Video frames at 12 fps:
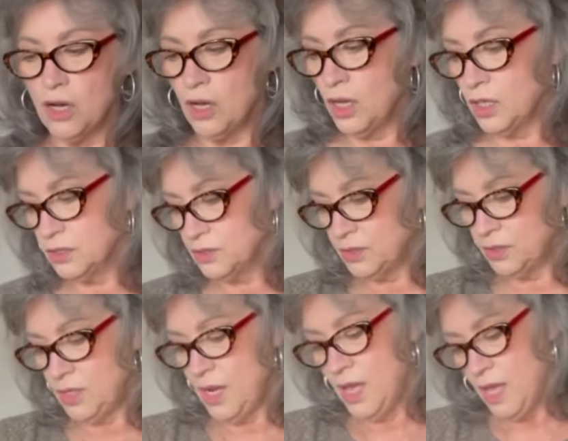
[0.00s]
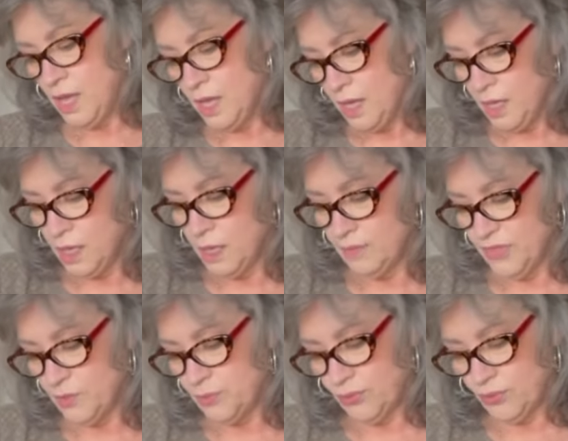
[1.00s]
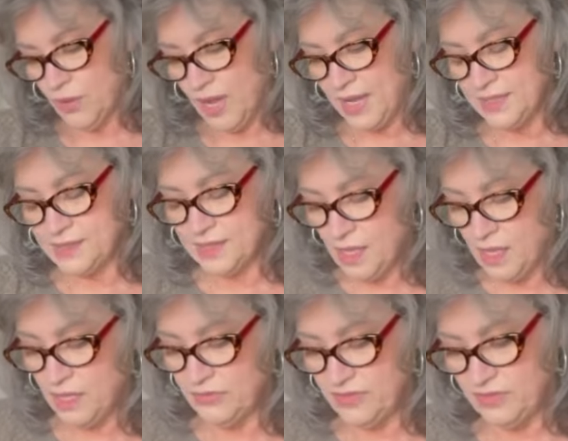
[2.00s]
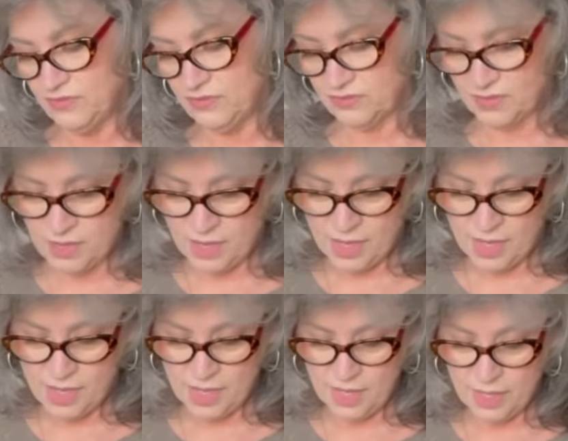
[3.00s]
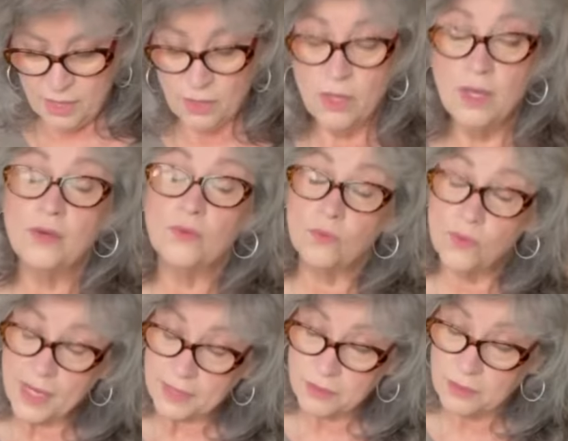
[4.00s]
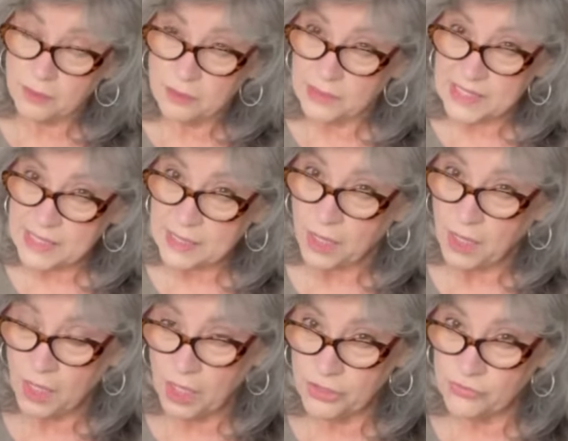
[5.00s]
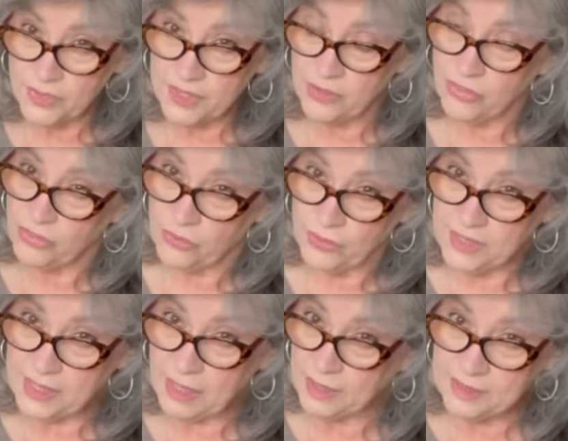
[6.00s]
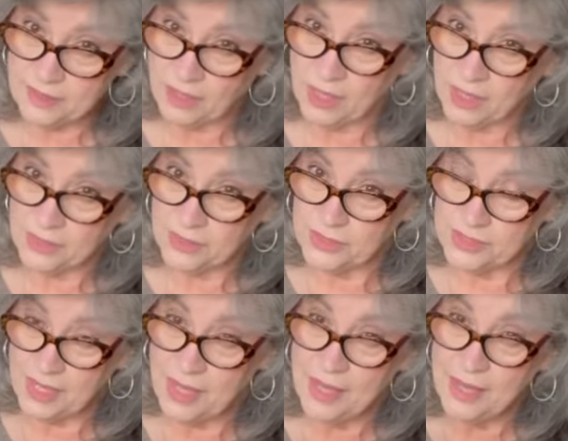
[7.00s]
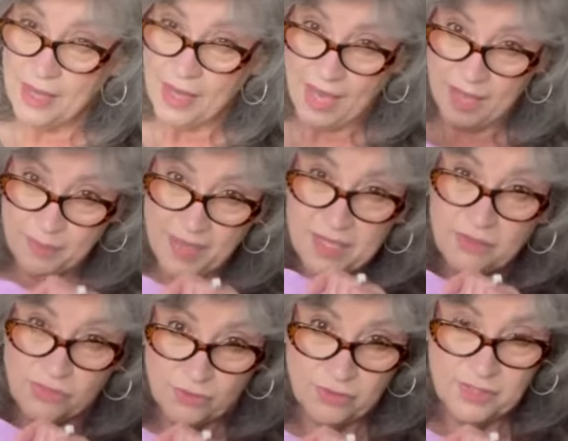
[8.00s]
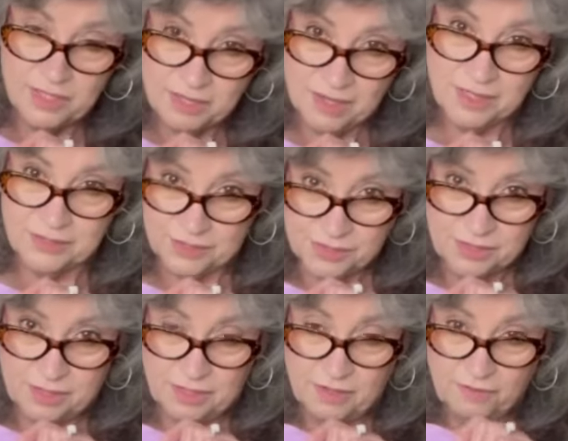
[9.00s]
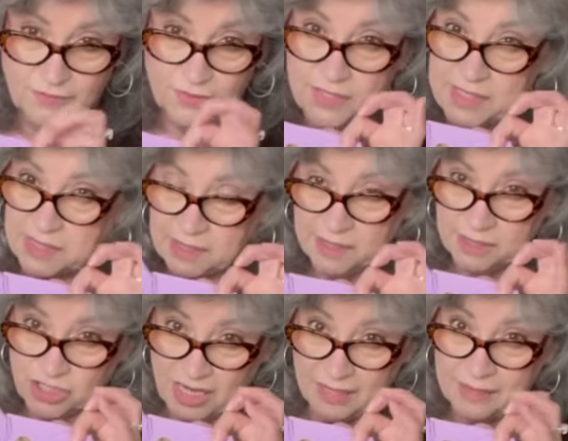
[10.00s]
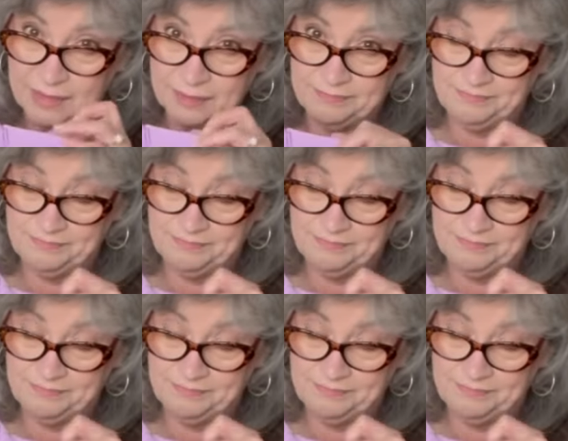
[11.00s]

collar. Um, the price on this guy, regularly $139. I paid $30 for this little jacket,